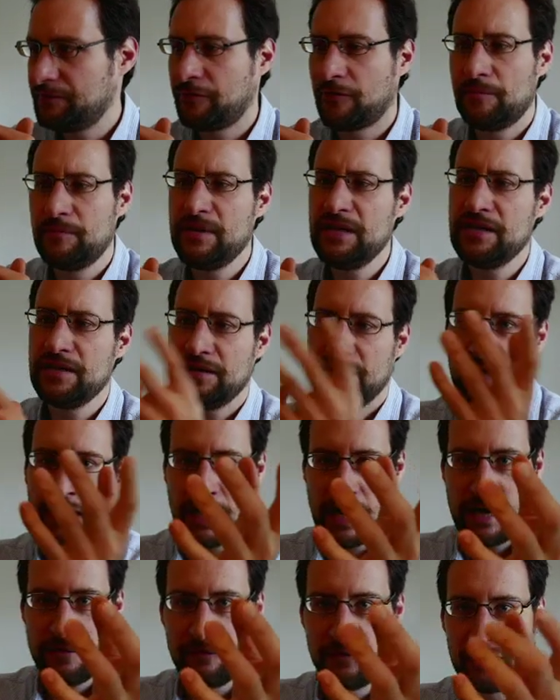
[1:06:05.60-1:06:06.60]
for me,
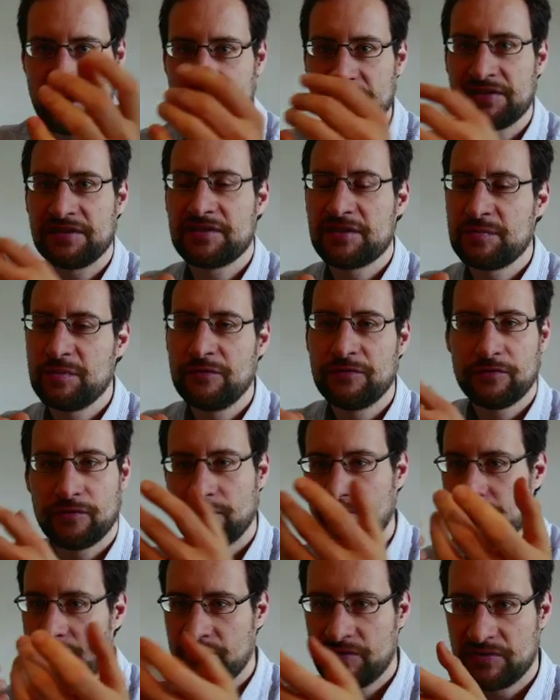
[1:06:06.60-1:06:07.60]
I said this
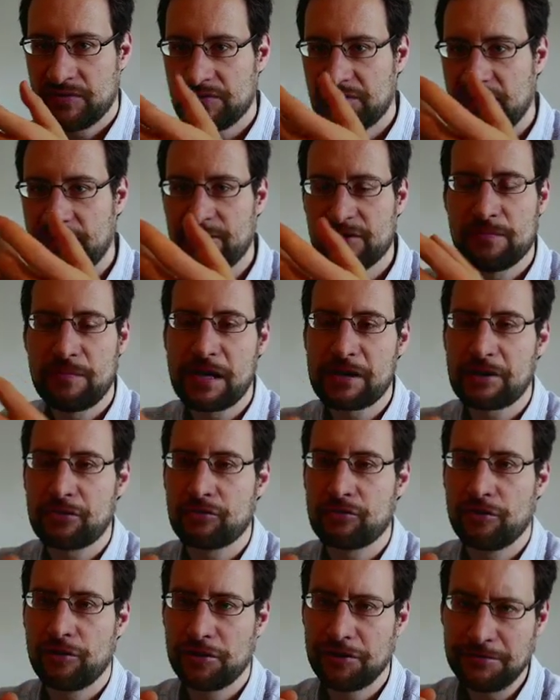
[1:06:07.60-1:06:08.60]
before, it's the same with a
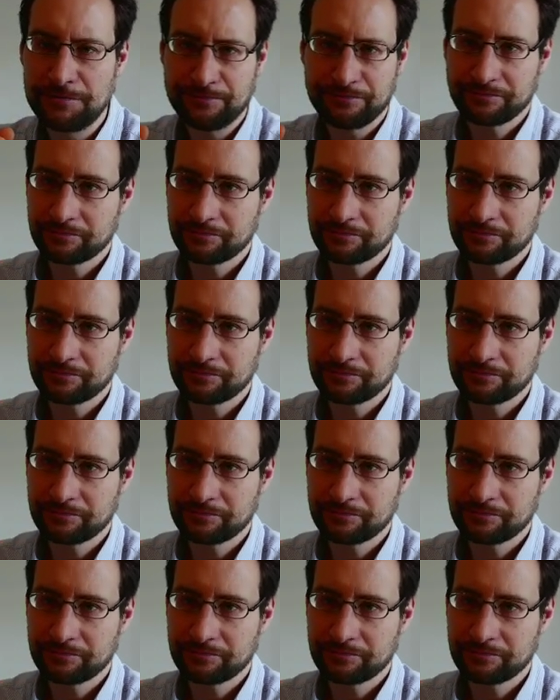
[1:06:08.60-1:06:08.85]
microkernel.